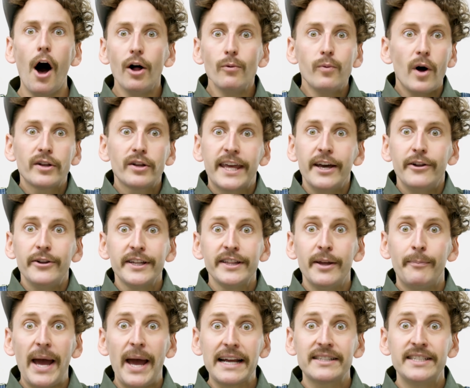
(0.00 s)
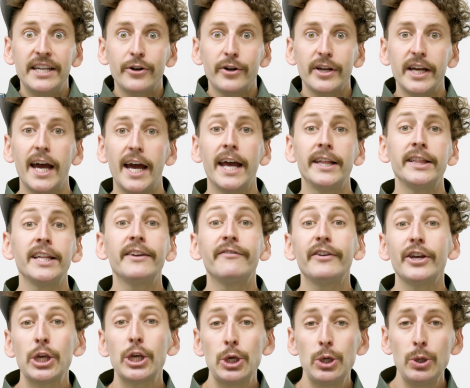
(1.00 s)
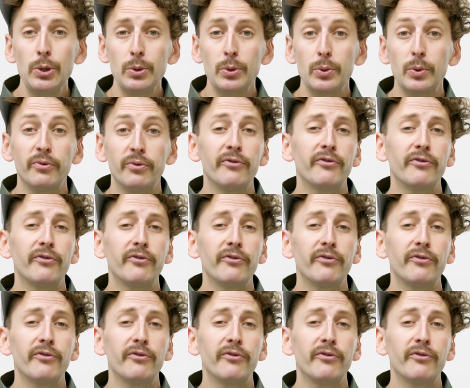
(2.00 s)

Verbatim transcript: all while killing the bacteria and leaving you